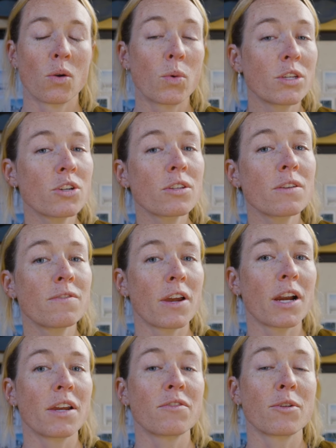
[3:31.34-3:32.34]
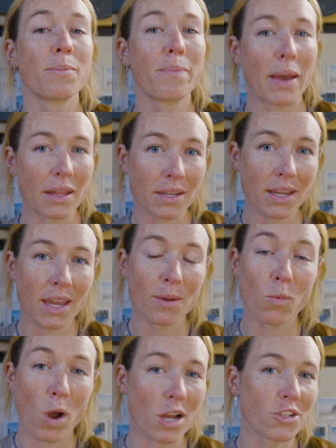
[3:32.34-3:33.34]
We took the ferry from Bellingham,
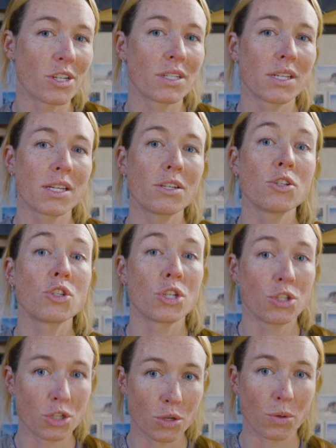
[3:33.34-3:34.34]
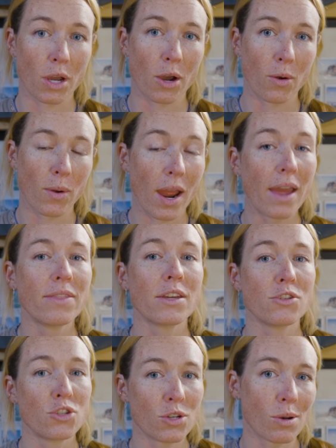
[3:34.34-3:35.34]
Washington to Juneau, and
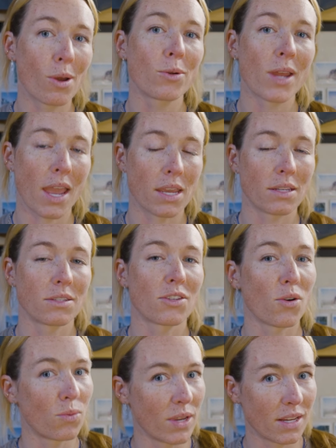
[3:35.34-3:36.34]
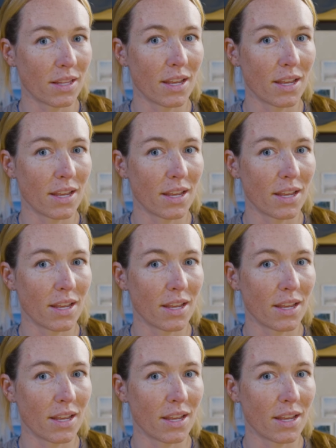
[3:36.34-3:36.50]
then Juneau to Haines a week